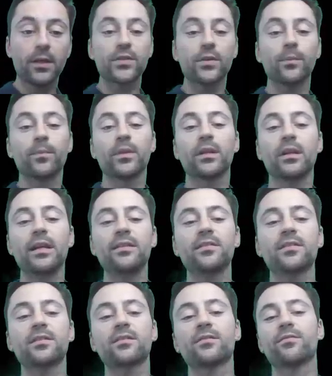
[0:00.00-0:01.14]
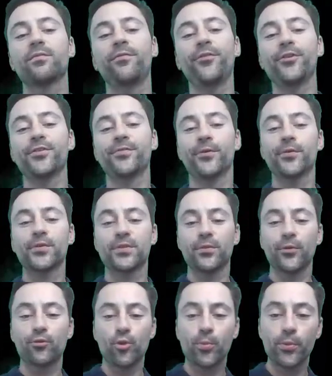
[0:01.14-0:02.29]
So let's first focus on
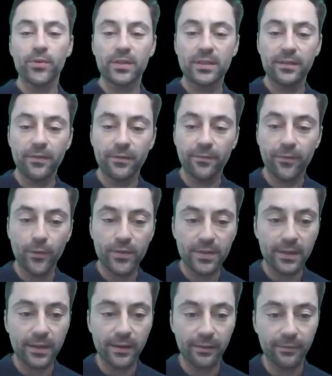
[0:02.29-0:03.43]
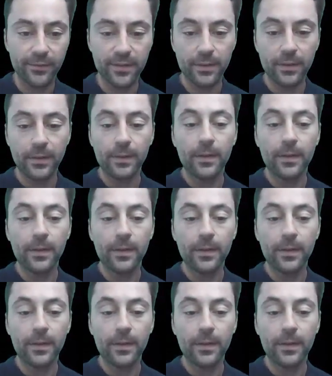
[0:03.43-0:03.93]
the true positive and false negatives.